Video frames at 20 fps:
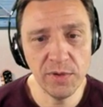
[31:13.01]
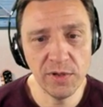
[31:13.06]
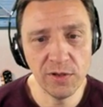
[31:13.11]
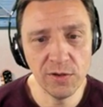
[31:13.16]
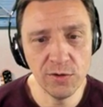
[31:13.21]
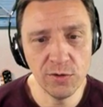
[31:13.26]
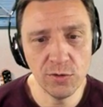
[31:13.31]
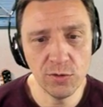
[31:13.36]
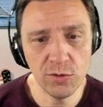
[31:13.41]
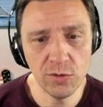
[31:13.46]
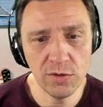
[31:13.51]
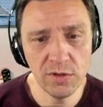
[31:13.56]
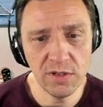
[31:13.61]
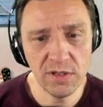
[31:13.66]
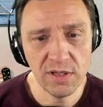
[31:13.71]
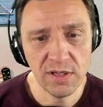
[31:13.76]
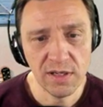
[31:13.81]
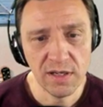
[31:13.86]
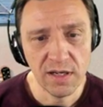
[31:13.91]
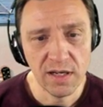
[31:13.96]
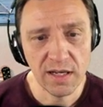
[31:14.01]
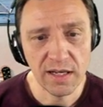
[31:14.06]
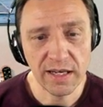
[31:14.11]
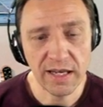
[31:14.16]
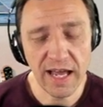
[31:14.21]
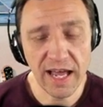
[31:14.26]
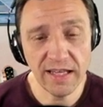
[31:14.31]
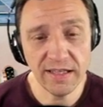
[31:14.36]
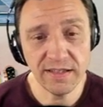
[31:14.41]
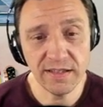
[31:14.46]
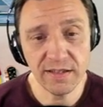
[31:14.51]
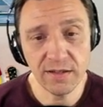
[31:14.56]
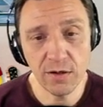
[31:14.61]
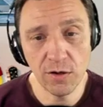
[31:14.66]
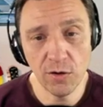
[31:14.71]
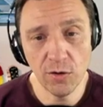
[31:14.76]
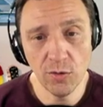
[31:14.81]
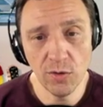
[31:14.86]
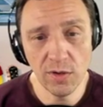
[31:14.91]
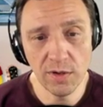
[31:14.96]
balloon against
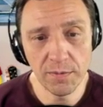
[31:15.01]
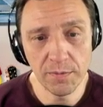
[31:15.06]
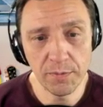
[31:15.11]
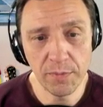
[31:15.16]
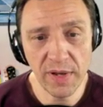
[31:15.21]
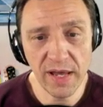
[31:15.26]
golem.